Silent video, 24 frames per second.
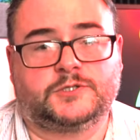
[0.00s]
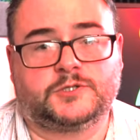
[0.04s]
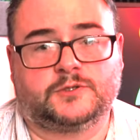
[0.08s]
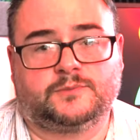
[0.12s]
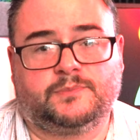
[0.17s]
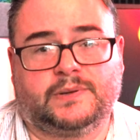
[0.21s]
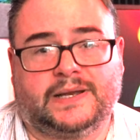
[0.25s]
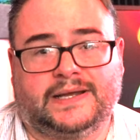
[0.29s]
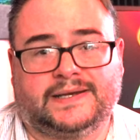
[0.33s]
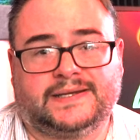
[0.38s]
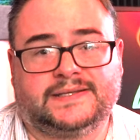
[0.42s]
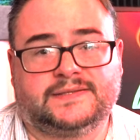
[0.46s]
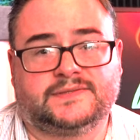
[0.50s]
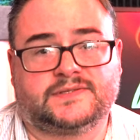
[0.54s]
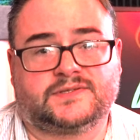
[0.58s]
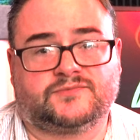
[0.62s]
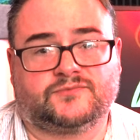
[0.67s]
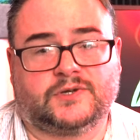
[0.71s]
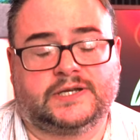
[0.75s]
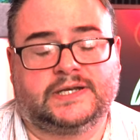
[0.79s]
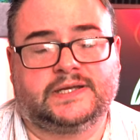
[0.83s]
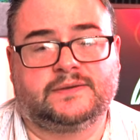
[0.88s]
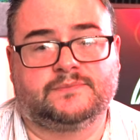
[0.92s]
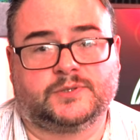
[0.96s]
visual planning
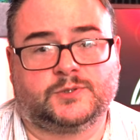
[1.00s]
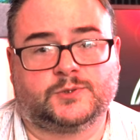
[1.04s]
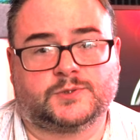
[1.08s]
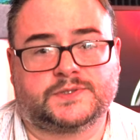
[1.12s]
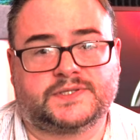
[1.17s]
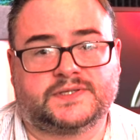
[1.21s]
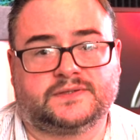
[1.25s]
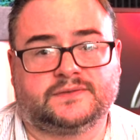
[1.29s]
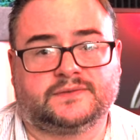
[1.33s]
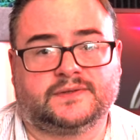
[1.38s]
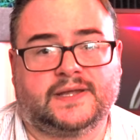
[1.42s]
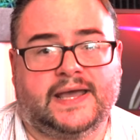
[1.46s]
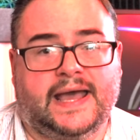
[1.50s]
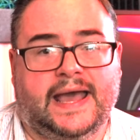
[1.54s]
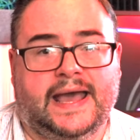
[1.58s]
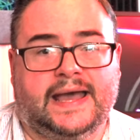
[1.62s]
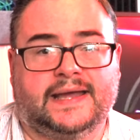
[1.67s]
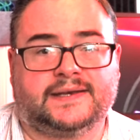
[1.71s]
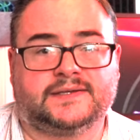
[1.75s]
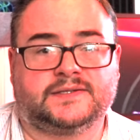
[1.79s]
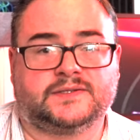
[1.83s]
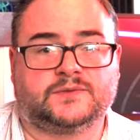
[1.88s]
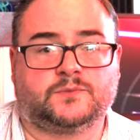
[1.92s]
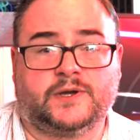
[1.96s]
is really important,
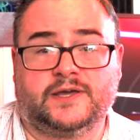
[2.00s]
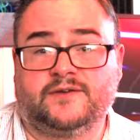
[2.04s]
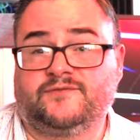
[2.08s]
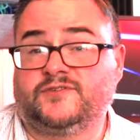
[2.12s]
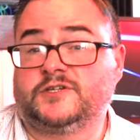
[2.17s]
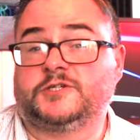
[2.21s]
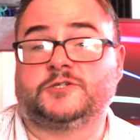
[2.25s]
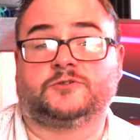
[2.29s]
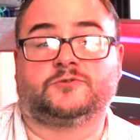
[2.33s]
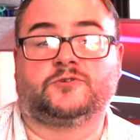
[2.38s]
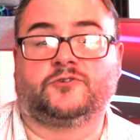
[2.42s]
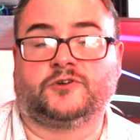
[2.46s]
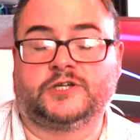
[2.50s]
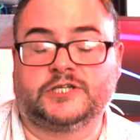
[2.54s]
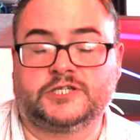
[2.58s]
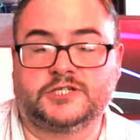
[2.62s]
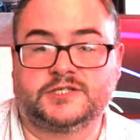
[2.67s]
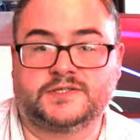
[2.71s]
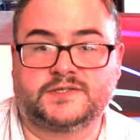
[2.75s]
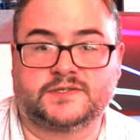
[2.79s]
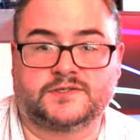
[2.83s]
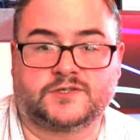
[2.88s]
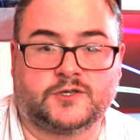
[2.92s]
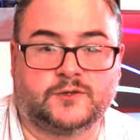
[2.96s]
and we're visual
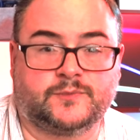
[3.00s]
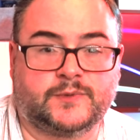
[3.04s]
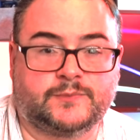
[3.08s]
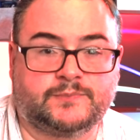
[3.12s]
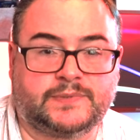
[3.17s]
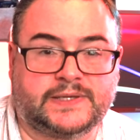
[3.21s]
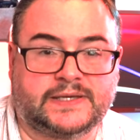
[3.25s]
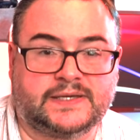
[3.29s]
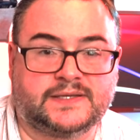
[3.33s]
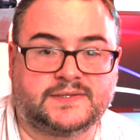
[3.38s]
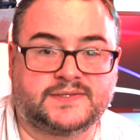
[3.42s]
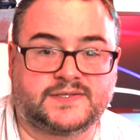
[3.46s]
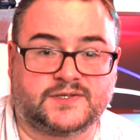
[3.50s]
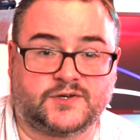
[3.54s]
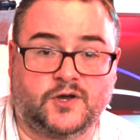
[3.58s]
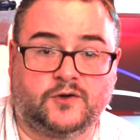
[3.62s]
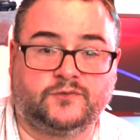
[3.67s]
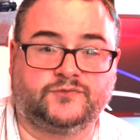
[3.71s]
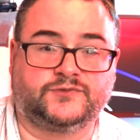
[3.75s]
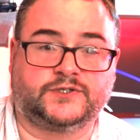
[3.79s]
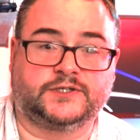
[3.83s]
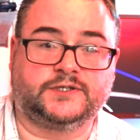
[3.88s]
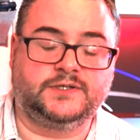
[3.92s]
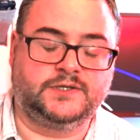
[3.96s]
creatures as human beings, and
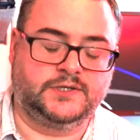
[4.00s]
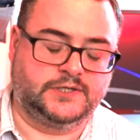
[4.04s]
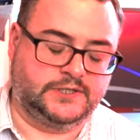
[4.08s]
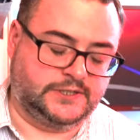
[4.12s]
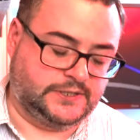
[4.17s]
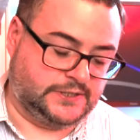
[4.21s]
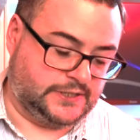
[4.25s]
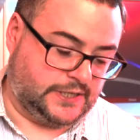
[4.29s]
often